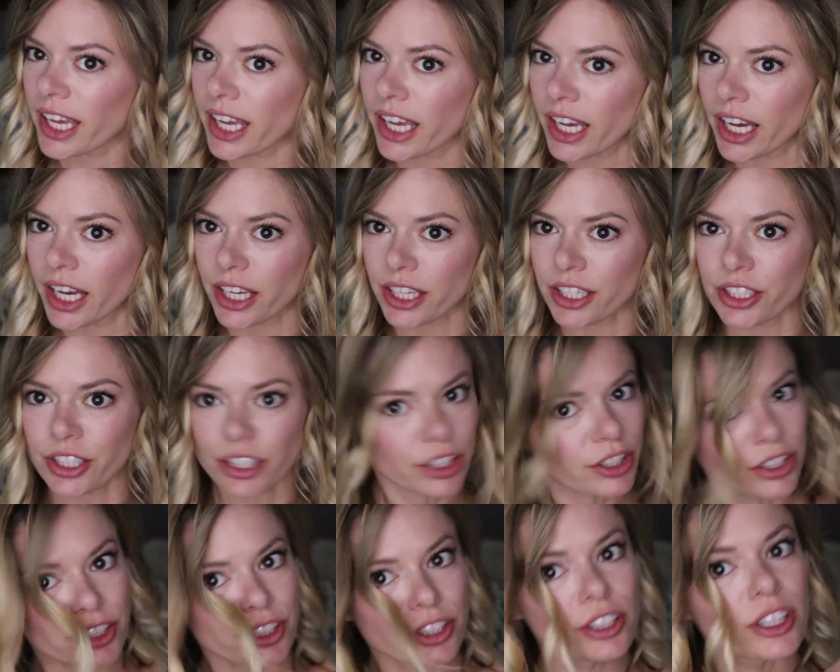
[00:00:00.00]
and
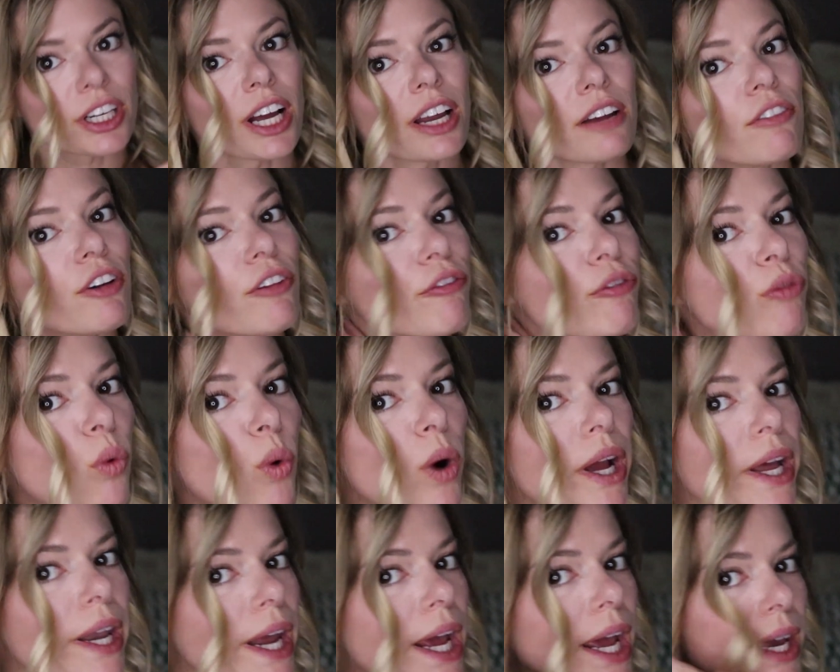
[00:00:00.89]
you're kind of
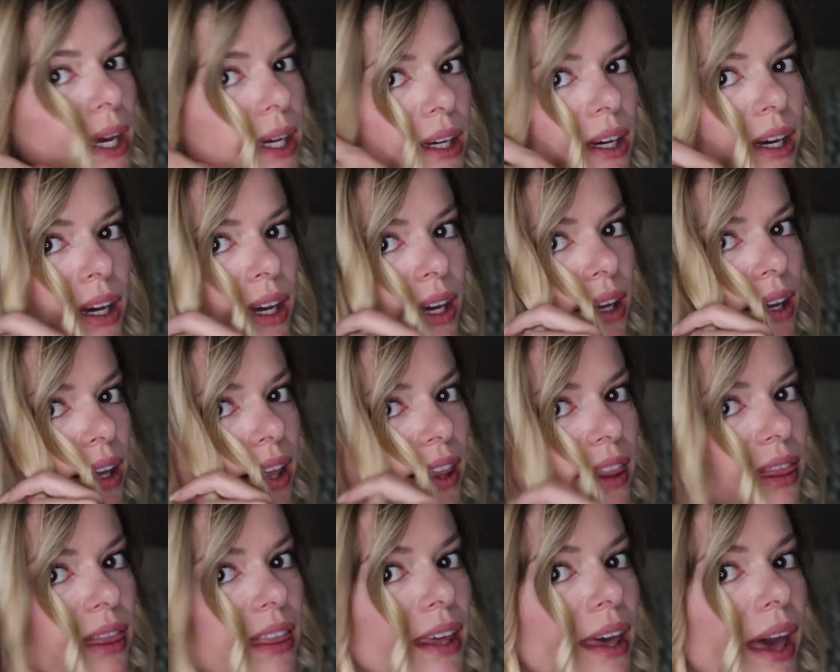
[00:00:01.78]
avoiding
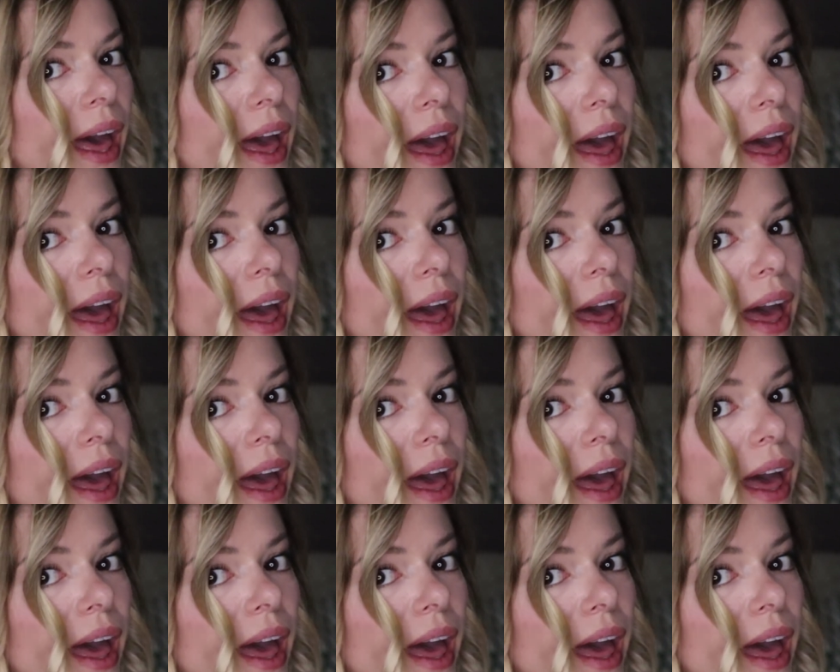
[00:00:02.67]
the